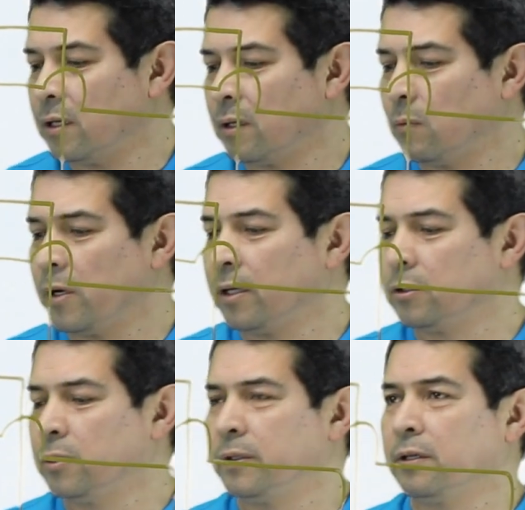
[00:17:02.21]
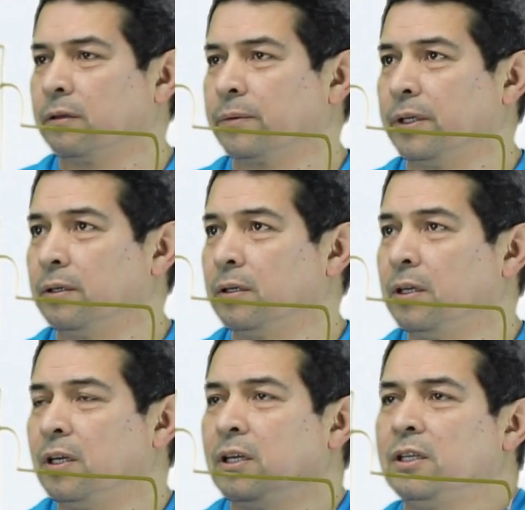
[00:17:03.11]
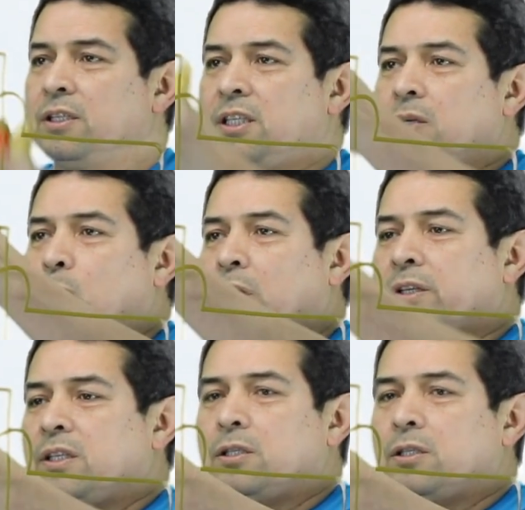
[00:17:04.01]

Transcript: L1, L2, and L3. T1,